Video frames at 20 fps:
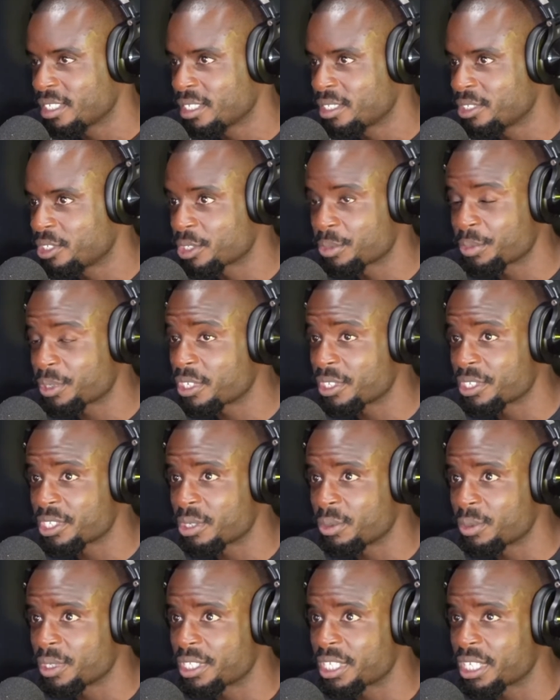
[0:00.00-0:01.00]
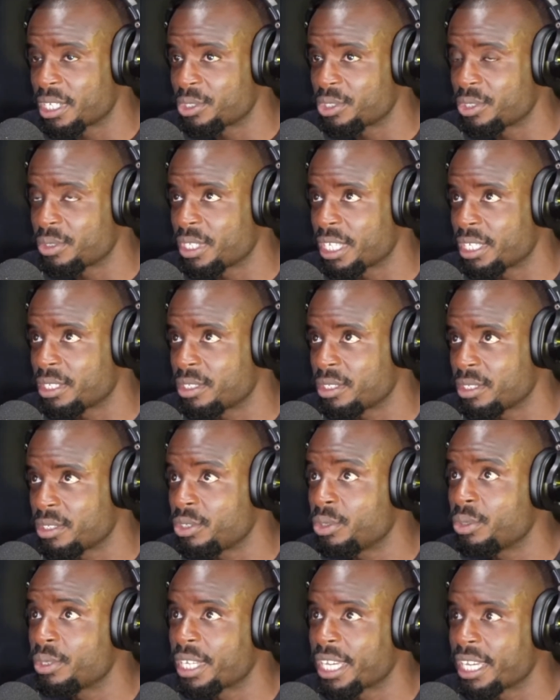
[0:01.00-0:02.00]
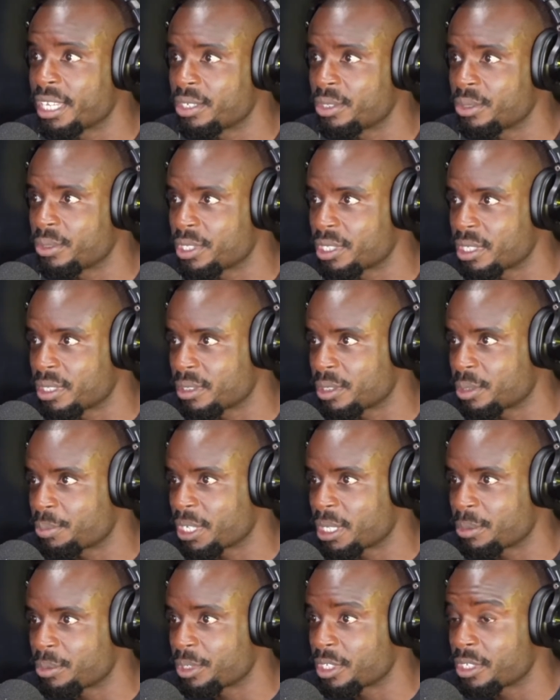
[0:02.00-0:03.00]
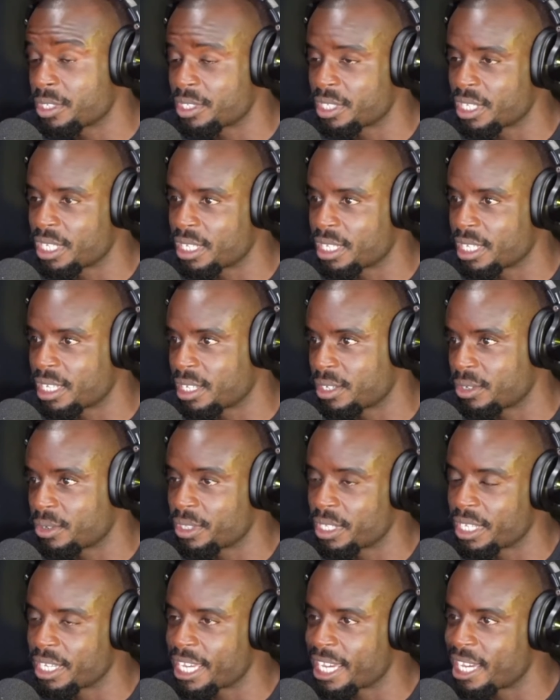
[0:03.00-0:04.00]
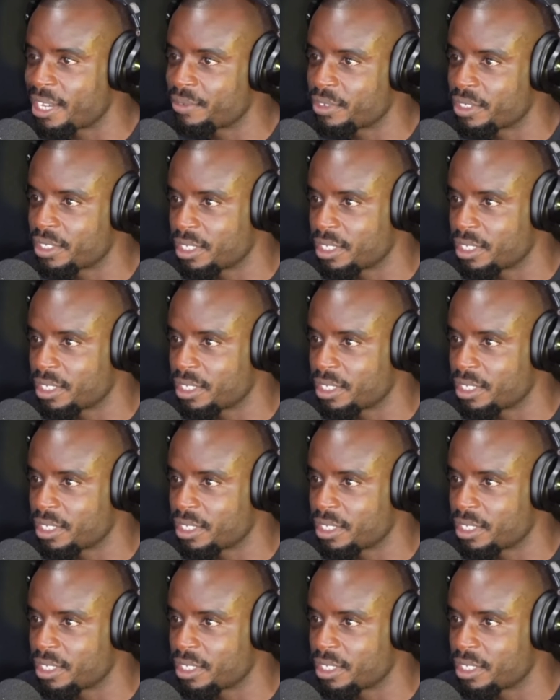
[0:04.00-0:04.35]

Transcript: just because someone tells you that you can't do something, it's probably because they can't or they haven't